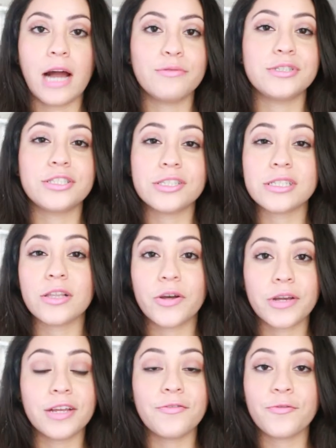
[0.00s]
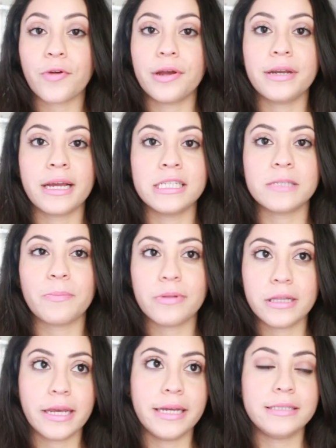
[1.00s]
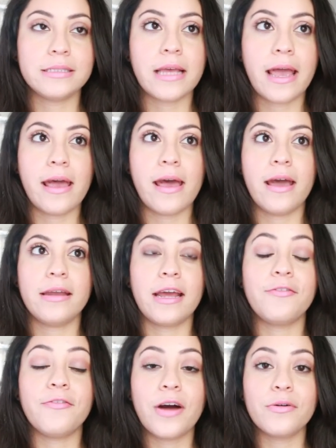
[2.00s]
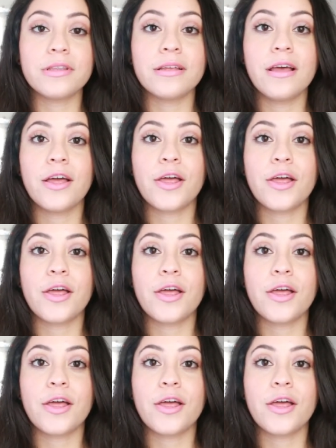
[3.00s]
I was just looking for a nice plate and I found